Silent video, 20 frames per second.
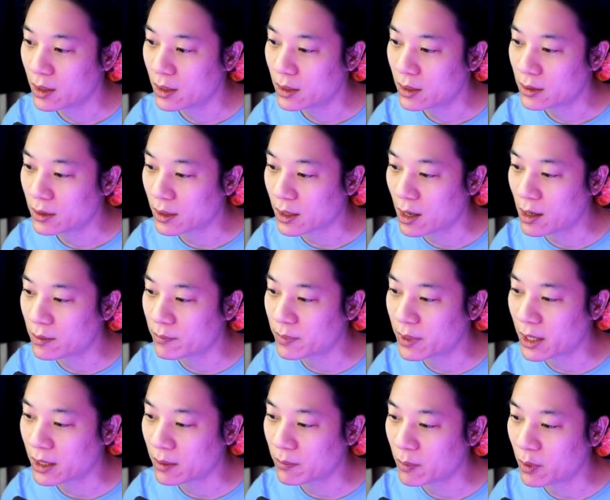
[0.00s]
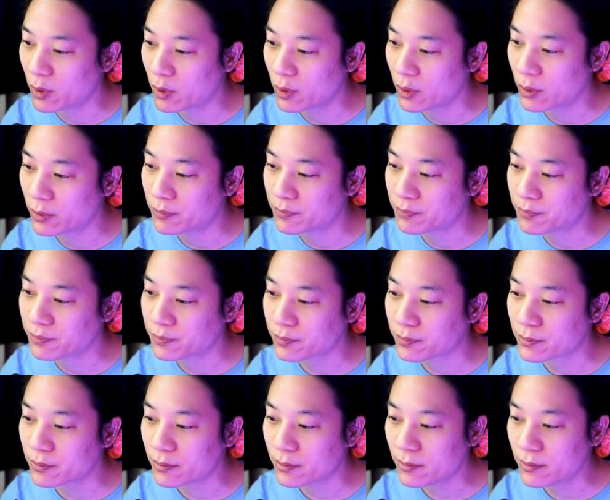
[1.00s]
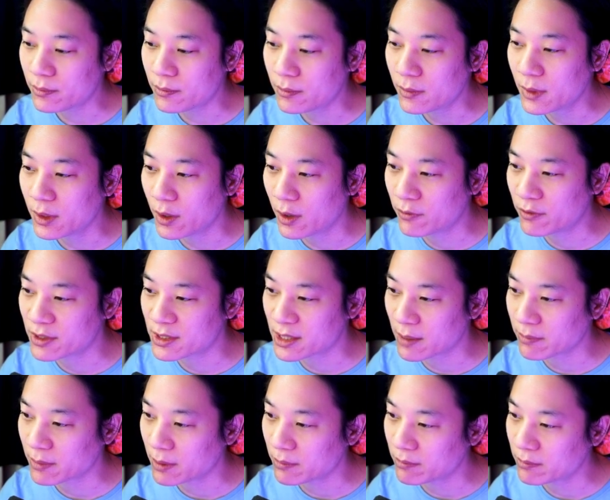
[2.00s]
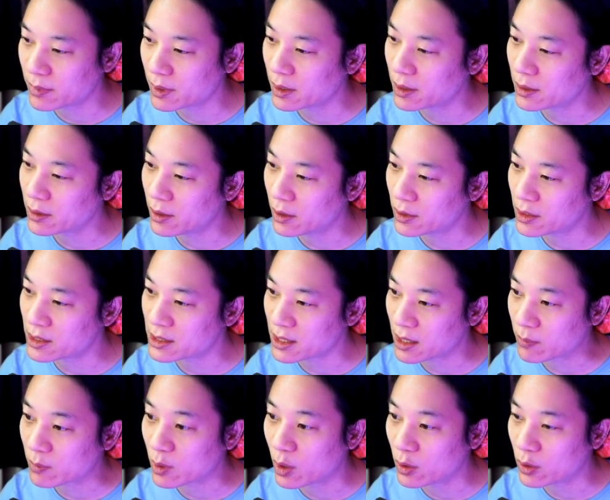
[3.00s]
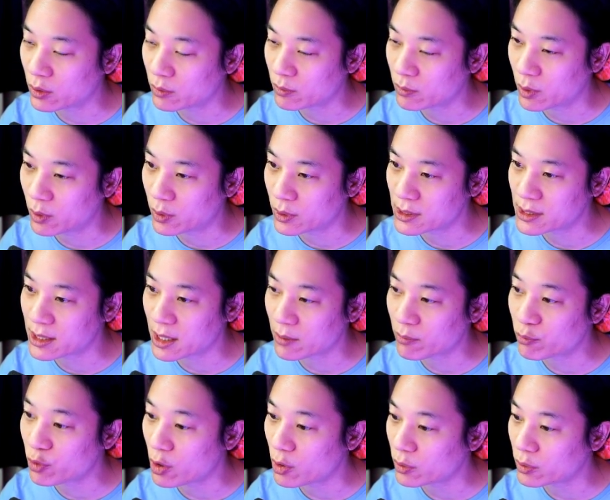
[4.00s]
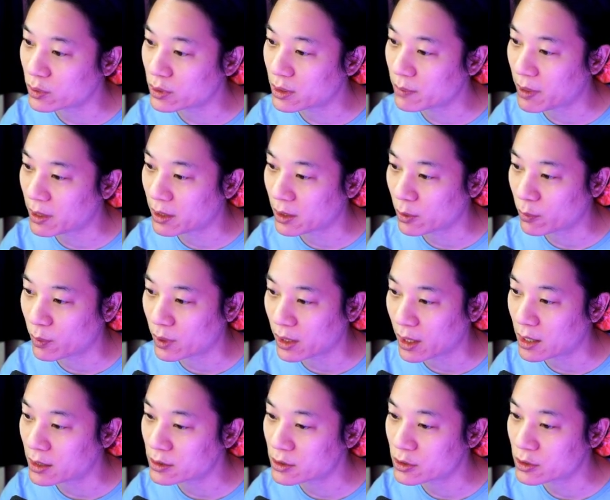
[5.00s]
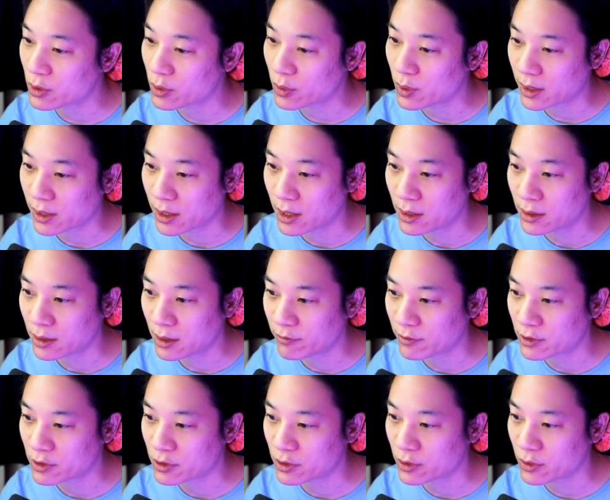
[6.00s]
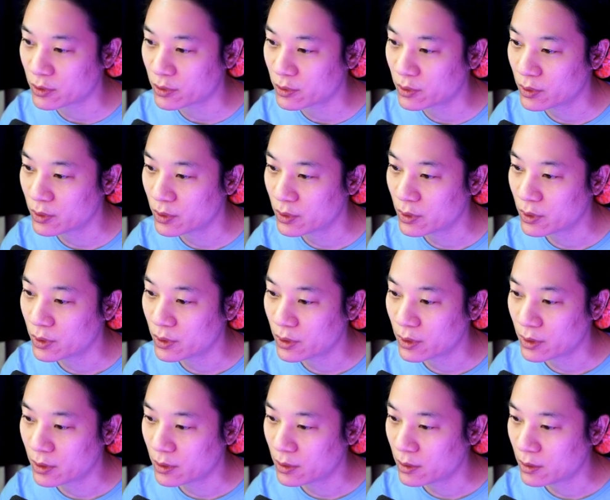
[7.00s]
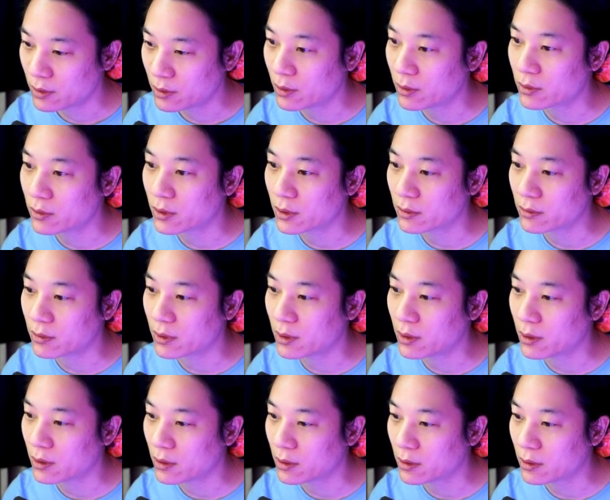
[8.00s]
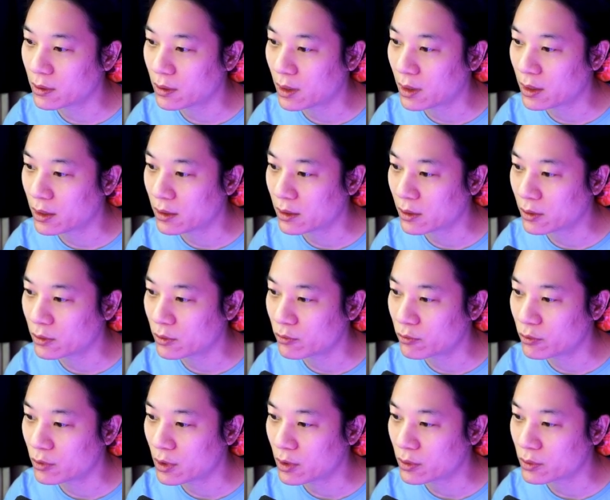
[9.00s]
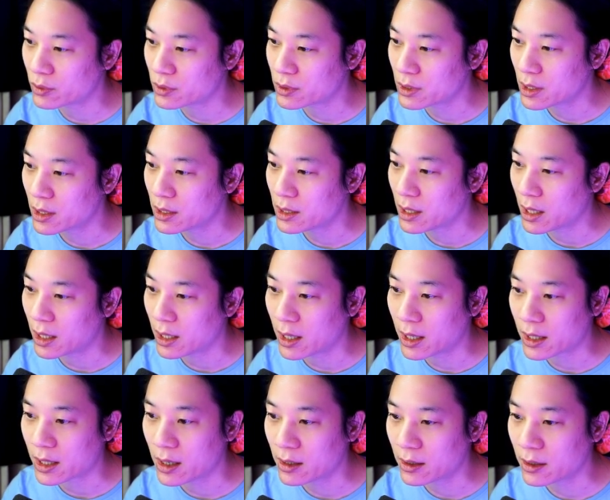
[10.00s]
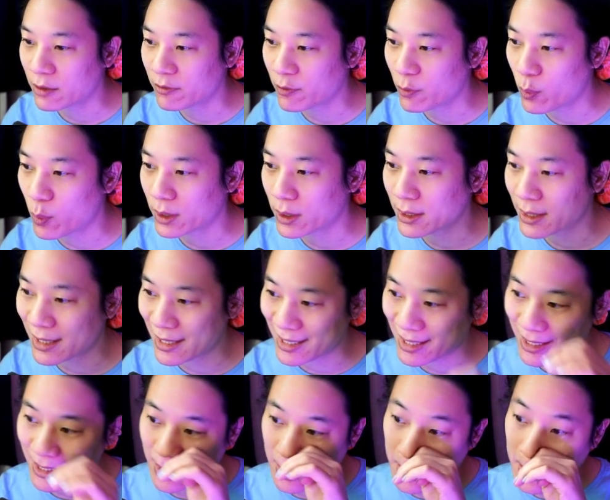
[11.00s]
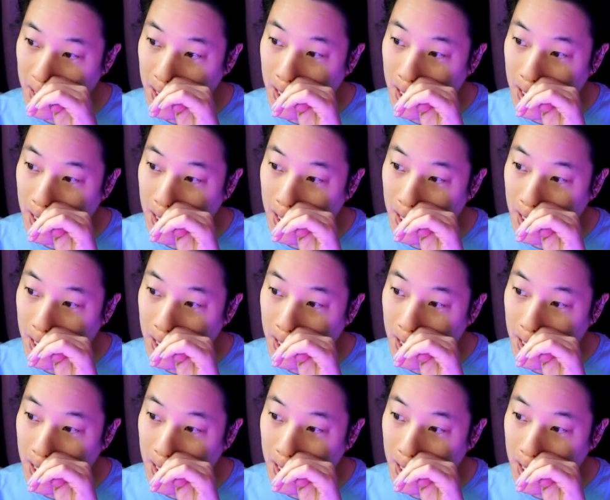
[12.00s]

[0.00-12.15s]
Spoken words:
there can't be any more of the same number on the same column or the same row, depending on where they are. So I can't have a 2. No, hold on. Anything on the rows? Yeah, I can't have a 1 here